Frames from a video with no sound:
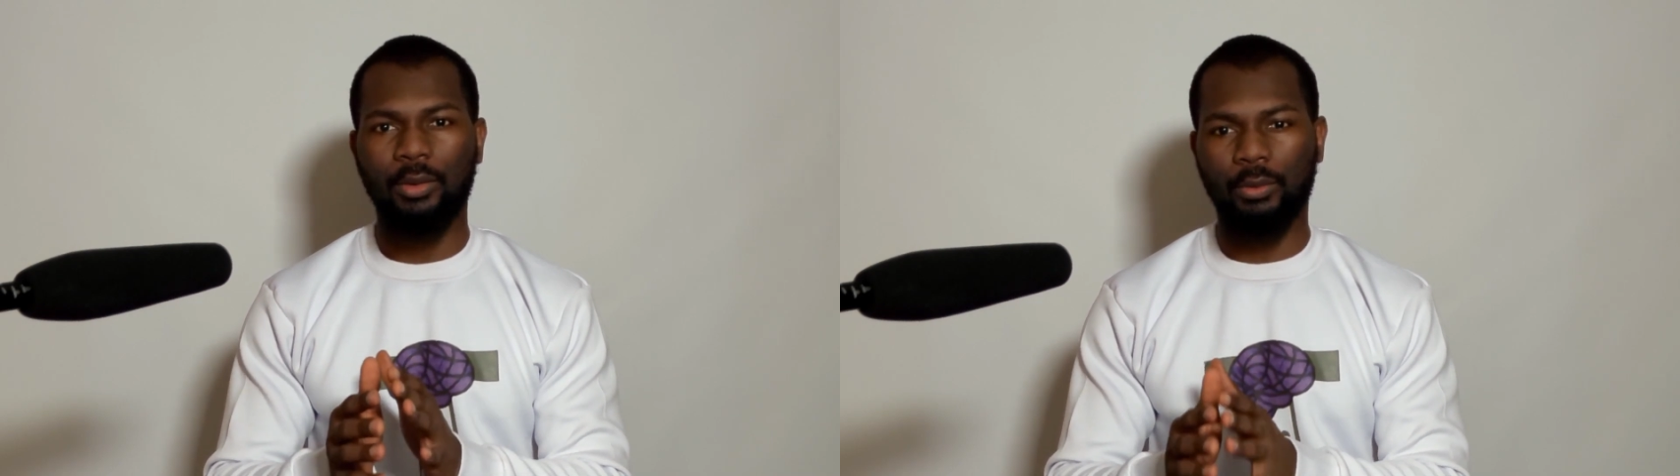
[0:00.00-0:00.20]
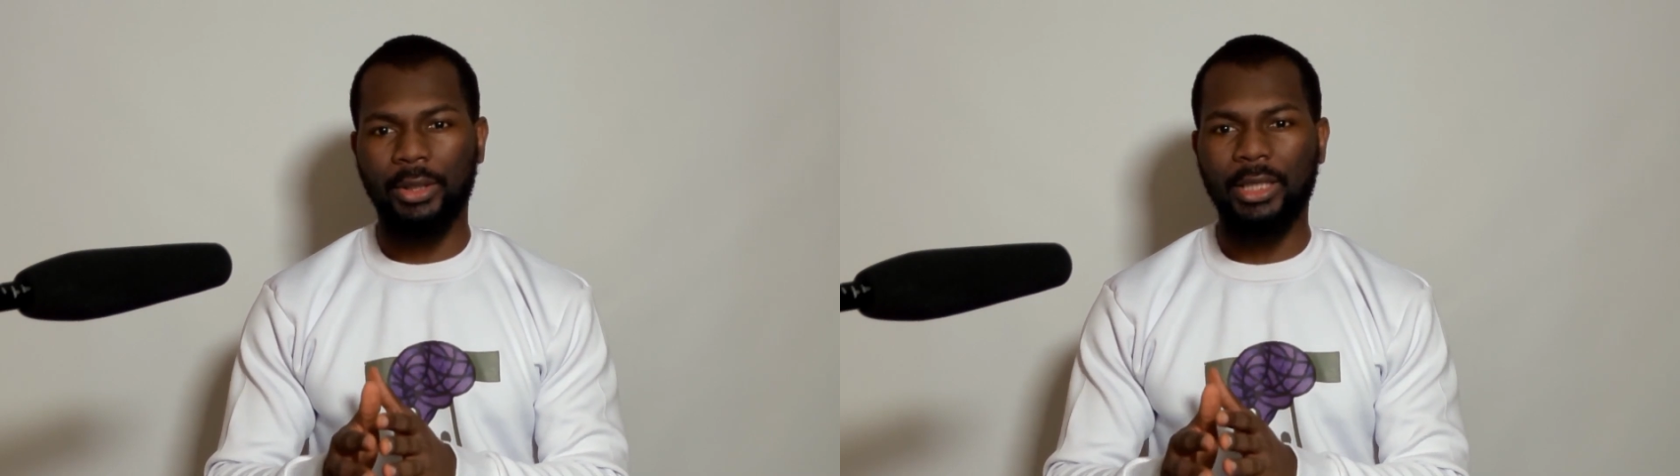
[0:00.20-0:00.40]

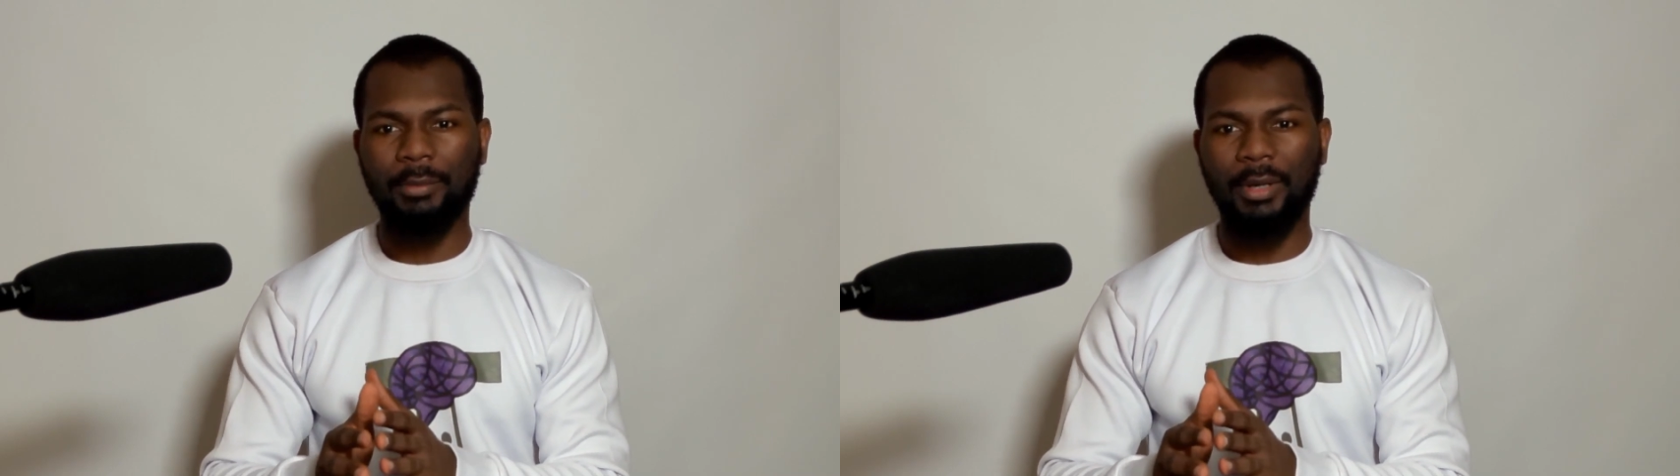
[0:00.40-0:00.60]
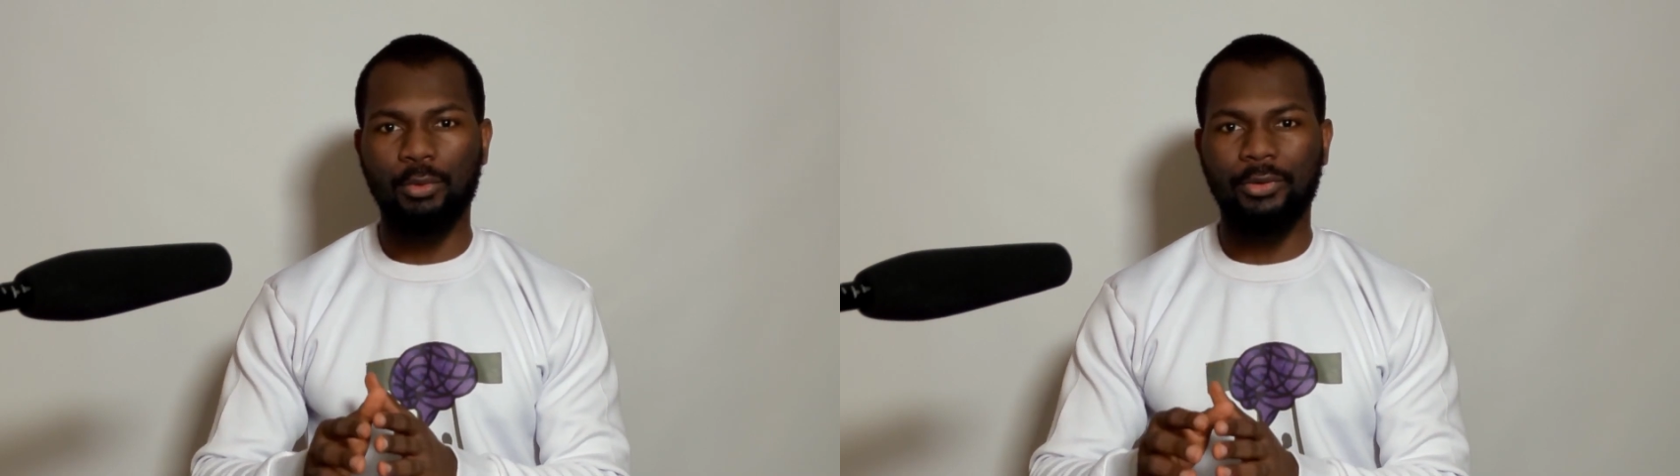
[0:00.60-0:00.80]

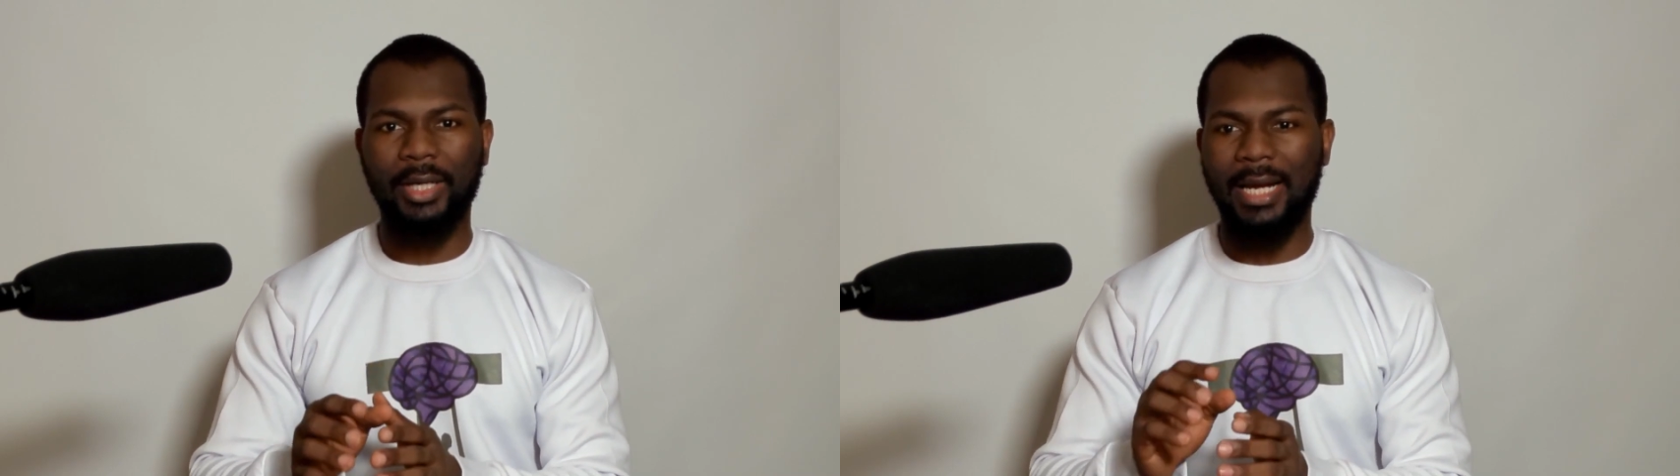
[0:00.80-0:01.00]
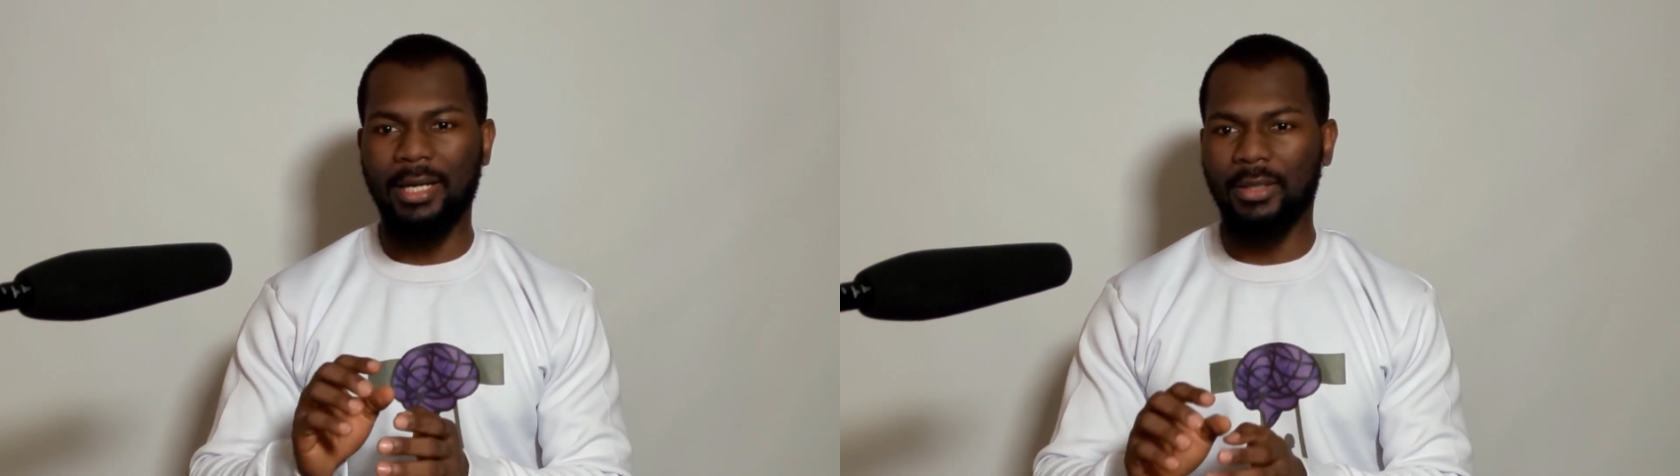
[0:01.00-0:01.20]
working
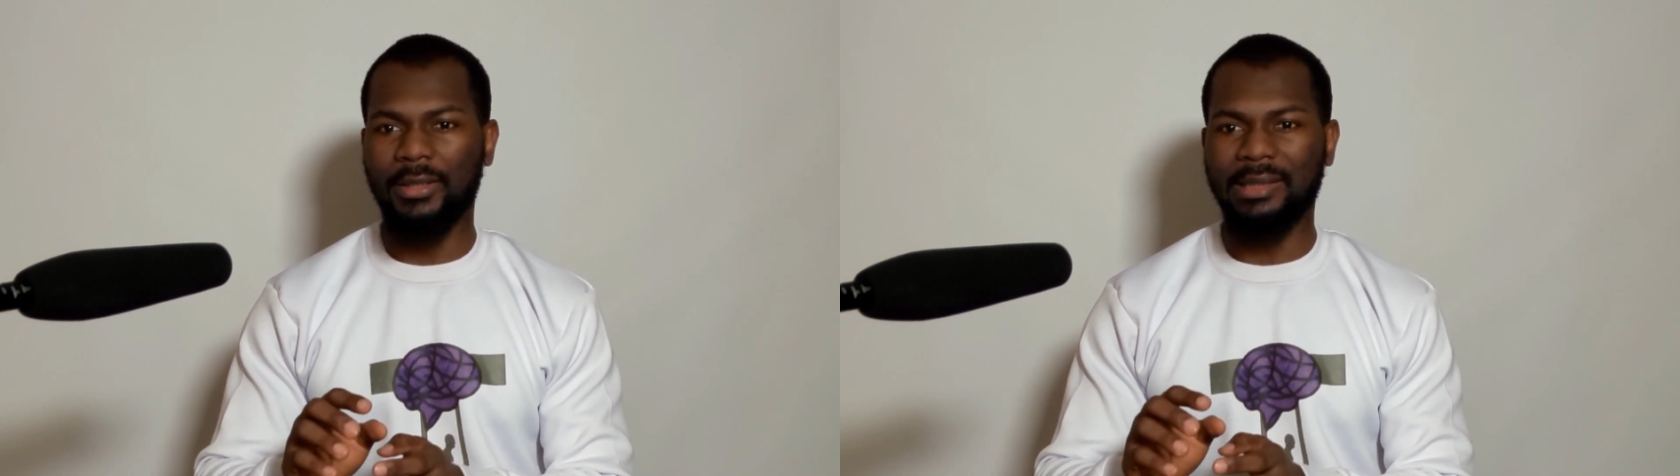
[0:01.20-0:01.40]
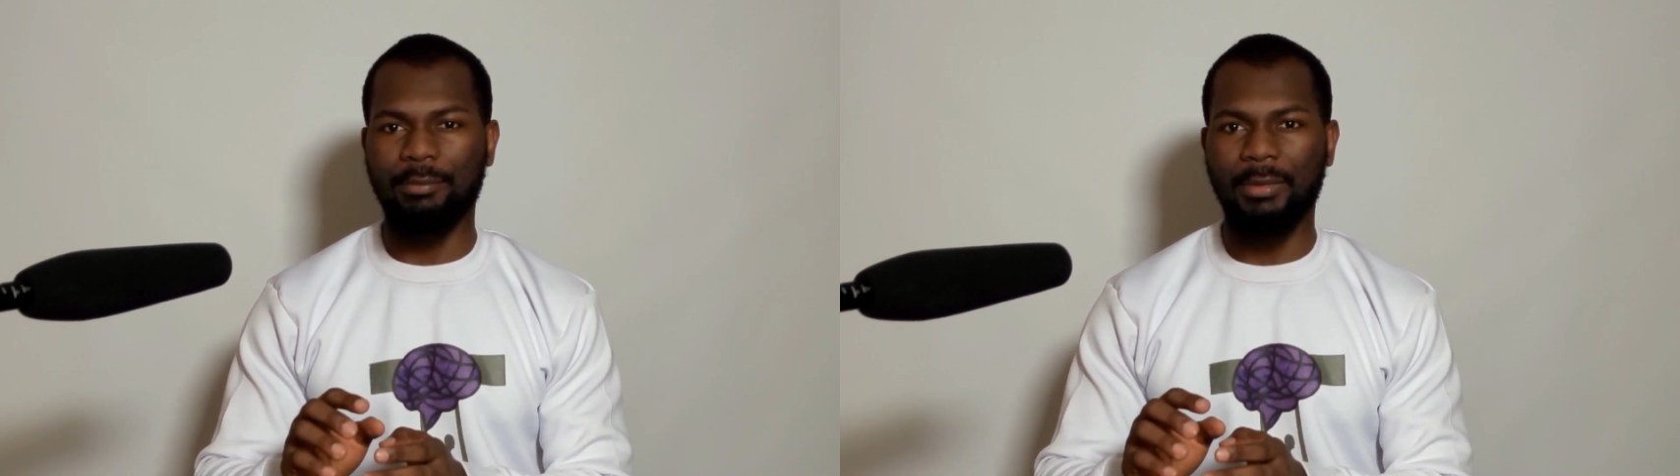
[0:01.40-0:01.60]
memory, and
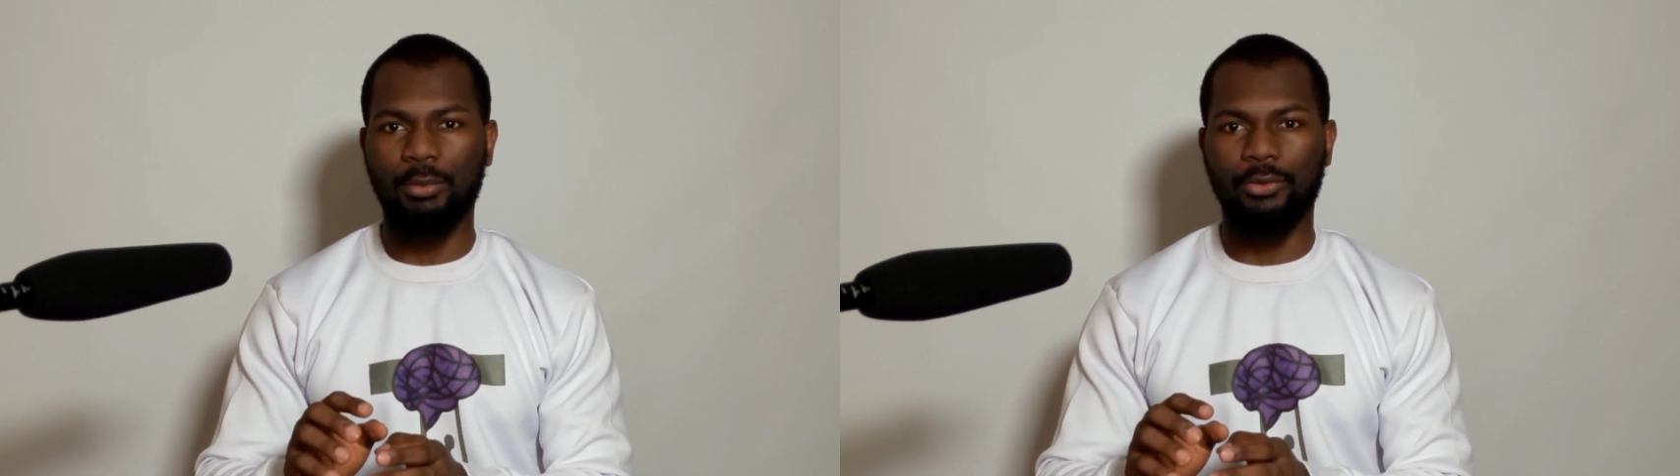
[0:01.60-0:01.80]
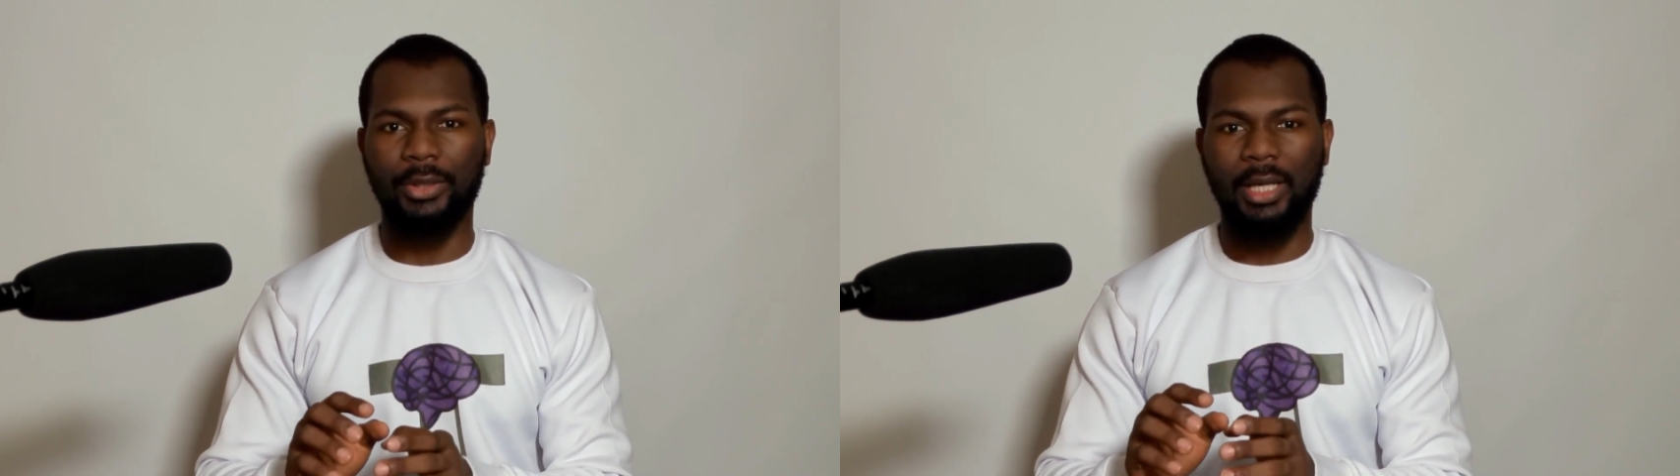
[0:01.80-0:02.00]
long term
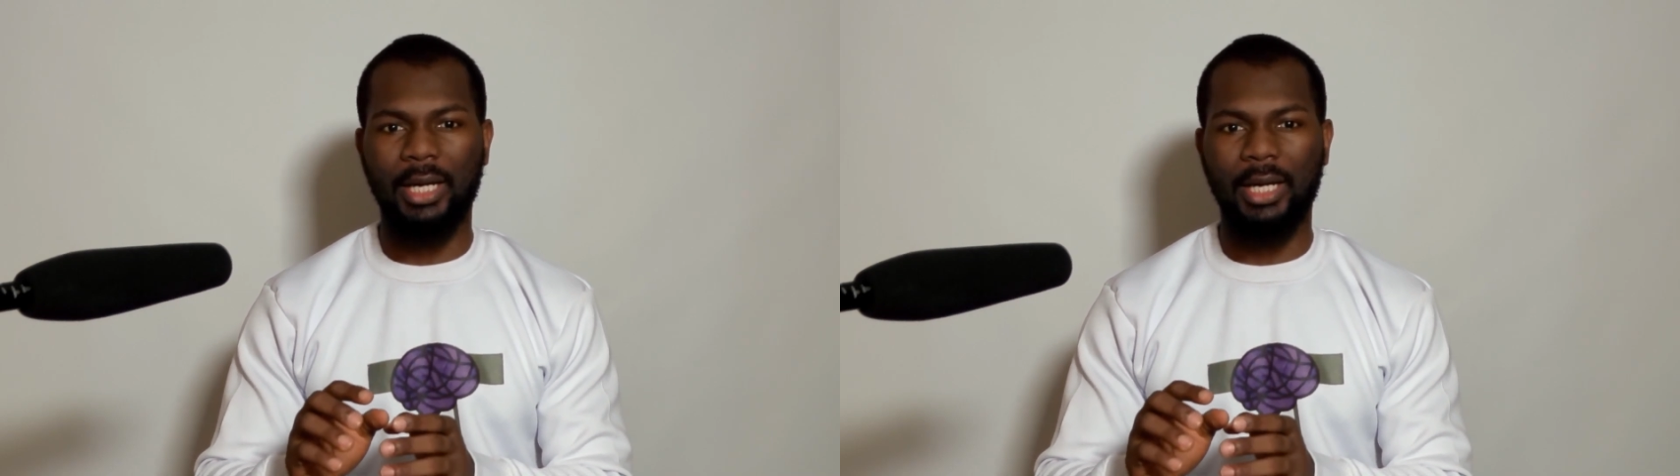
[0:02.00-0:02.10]
memory,